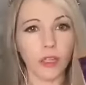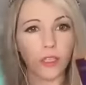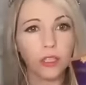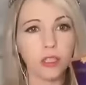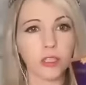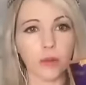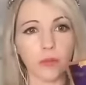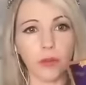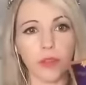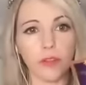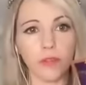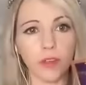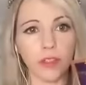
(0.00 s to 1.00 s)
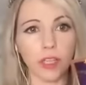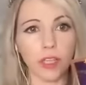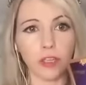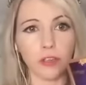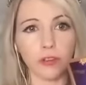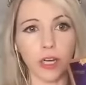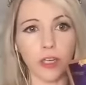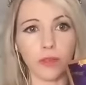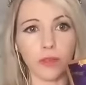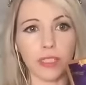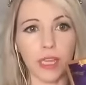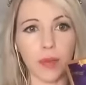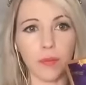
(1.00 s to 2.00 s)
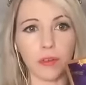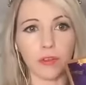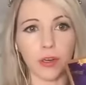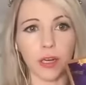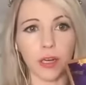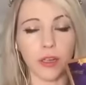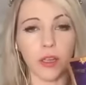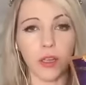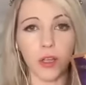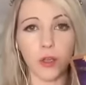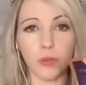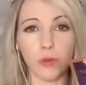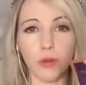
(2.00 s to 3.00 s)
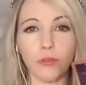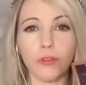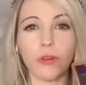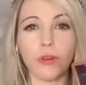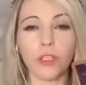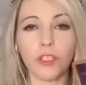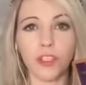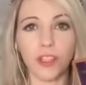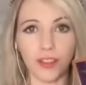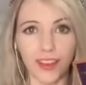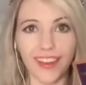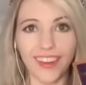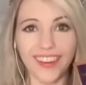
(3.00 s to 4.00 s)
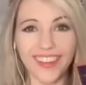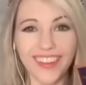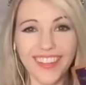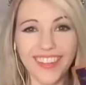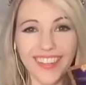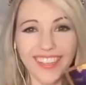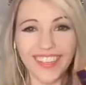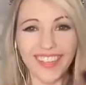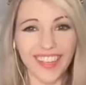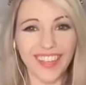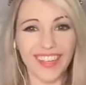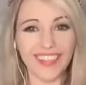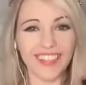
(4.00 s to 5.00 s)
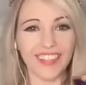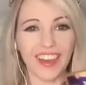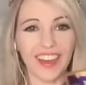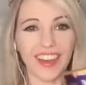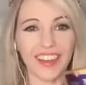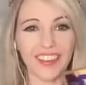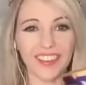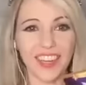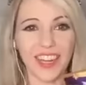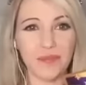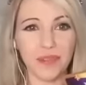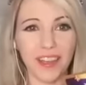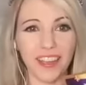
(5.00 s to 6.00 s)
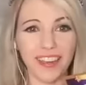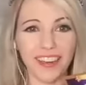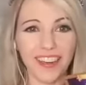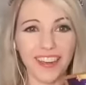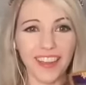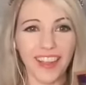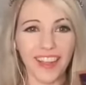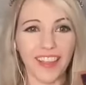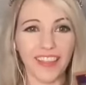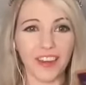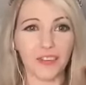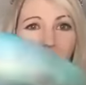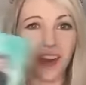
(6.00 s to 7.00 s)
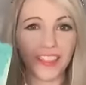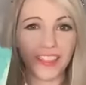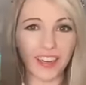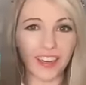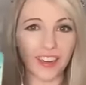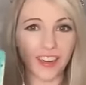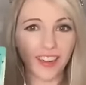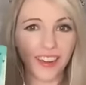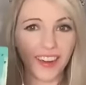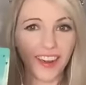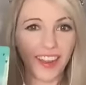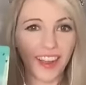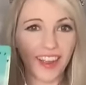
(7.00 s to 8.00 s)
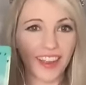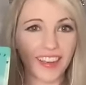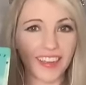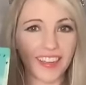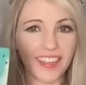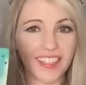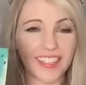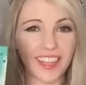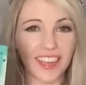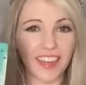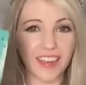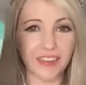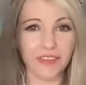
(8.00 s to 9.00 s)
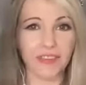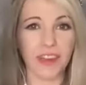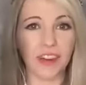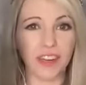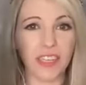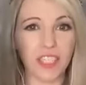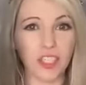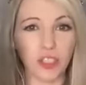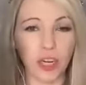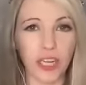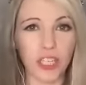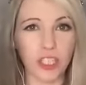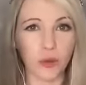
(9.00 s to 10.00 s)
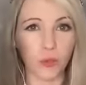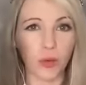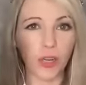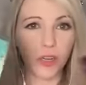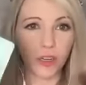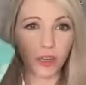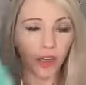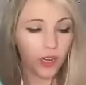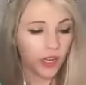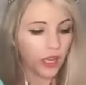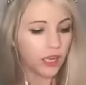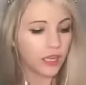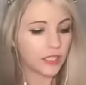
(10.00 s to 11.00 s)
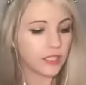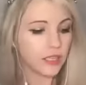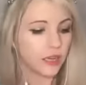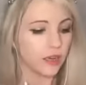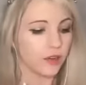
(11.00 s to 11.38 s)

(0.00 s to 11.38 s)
This is someone that feels like you try to escape, you try to move towards the light and to the higher timeline. And they're right there. And it's kind of very strange and weird. And it's